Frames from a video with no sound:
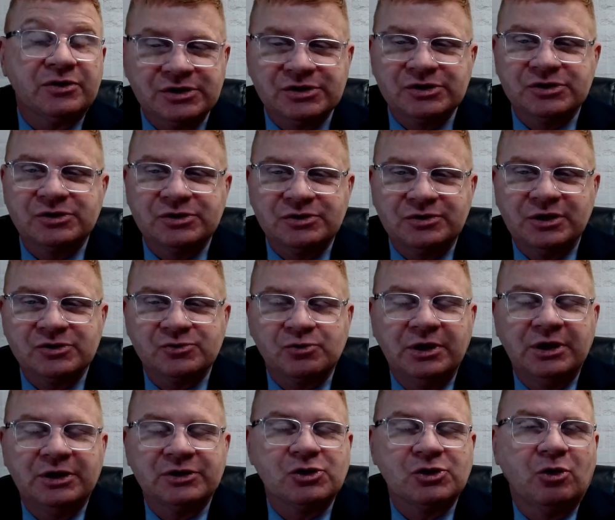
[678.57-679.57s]
This
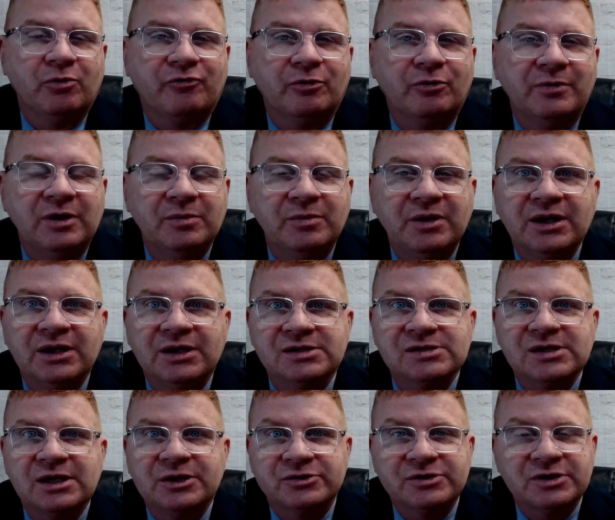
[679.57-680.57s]
one hits home for me
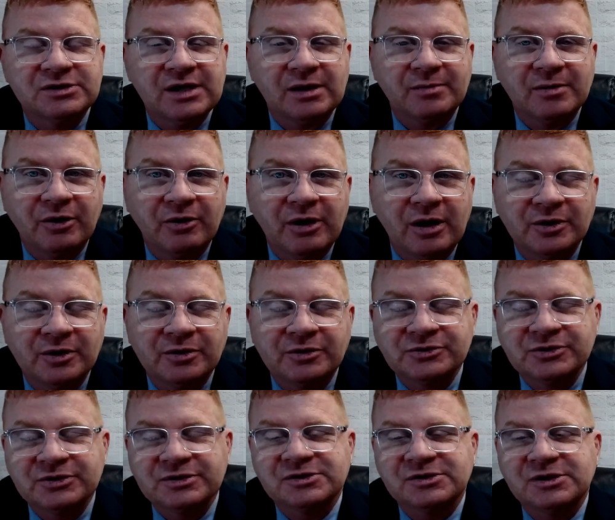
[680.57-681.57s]
because I used to take my grandmother
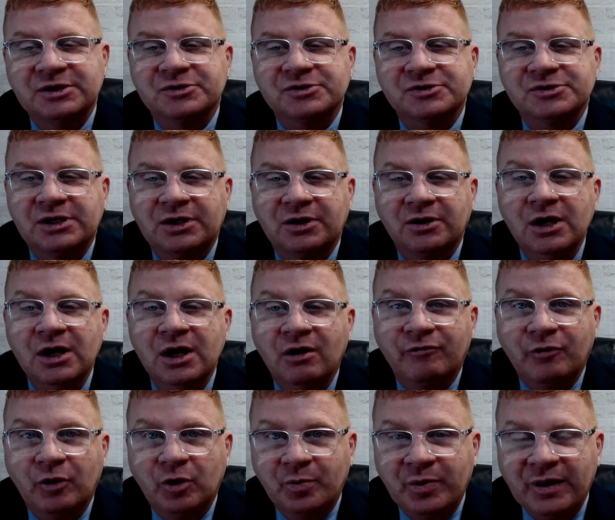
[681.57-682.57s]
to the senior center
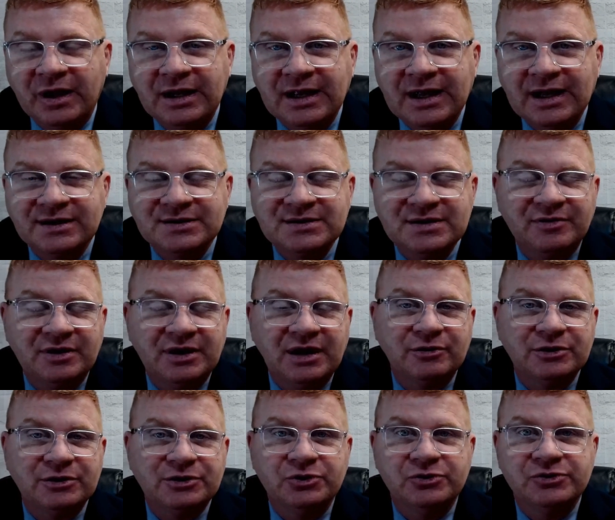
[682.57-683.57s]
for a painting activity
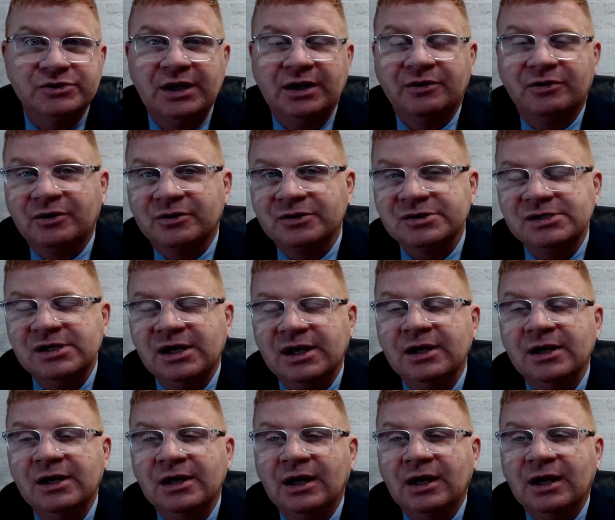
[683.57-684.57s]
every Tuesday and
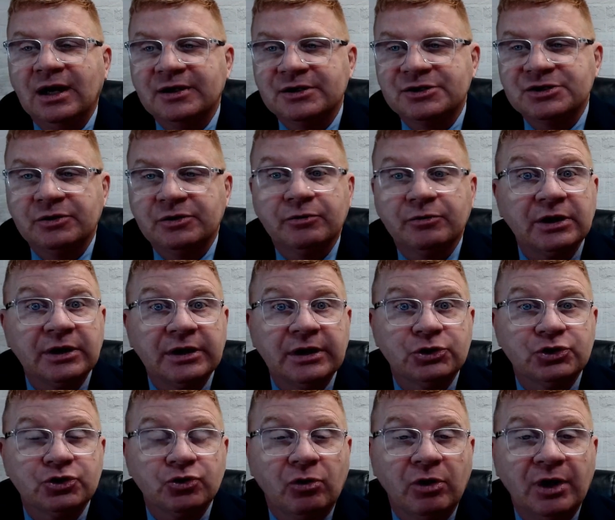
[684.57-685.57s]
Thursday that she really
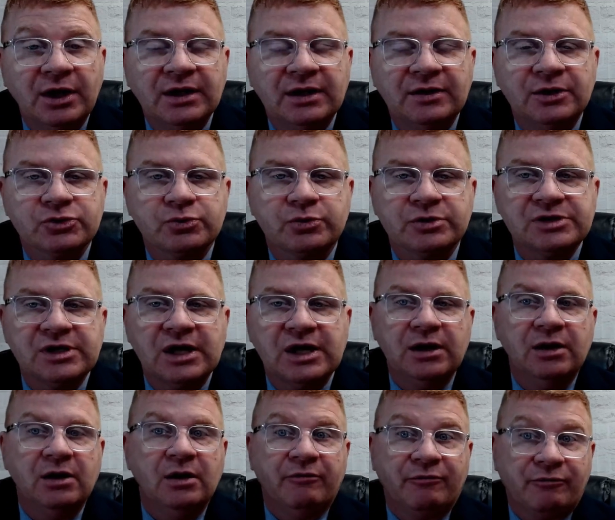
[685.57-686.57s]
enjoyed, and this was
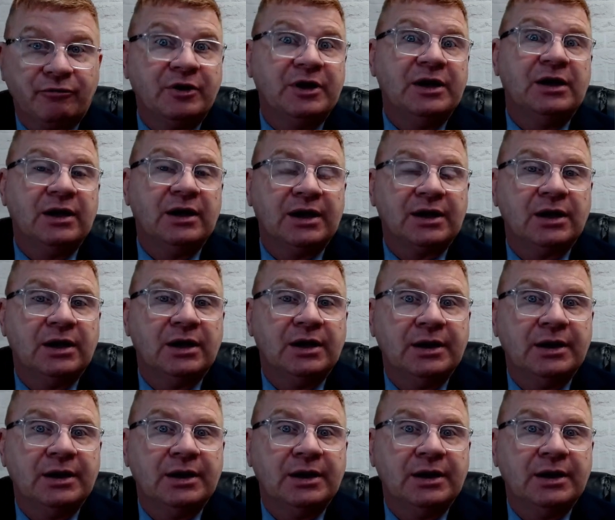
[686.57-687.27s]
a free